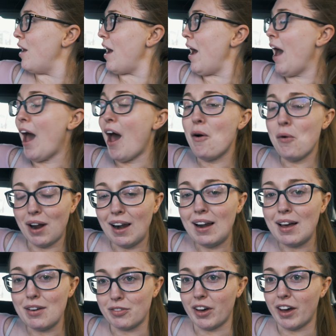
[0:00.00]
Like, how
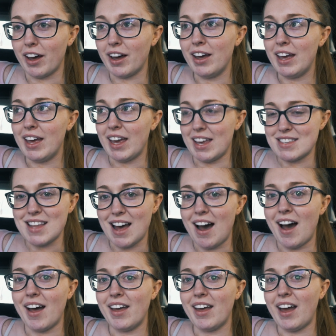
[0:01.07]
clever is
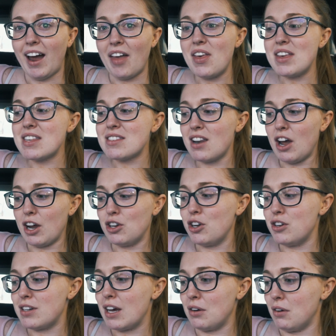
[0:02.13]
that? And this isn't like
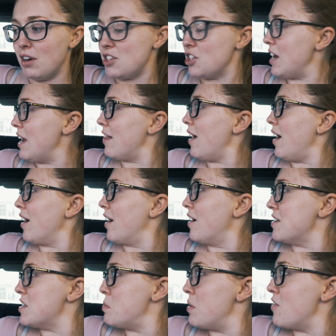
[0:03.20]
new technology either,
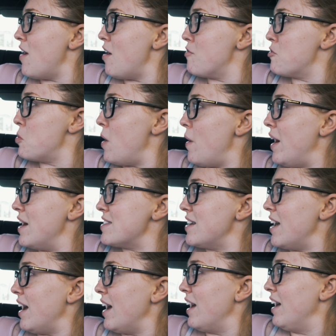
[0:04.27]
because it's been around for a while,
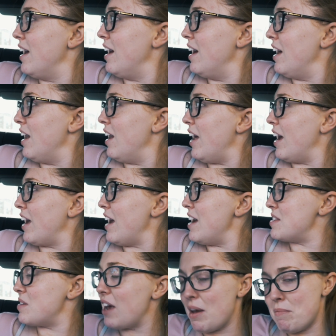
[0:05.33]
hasn't it? Yeah. Like,
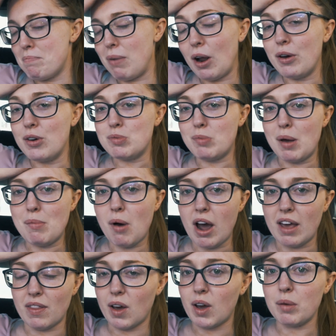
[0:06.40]
it blows my
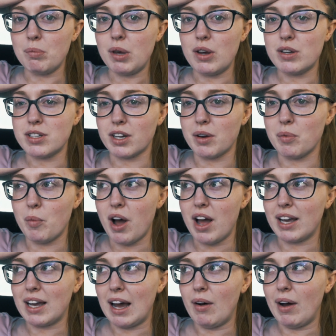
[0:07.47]
mind that a computer can
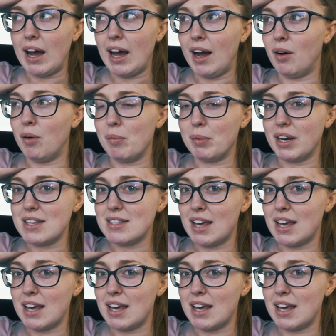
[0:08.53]
work out how I'm gonna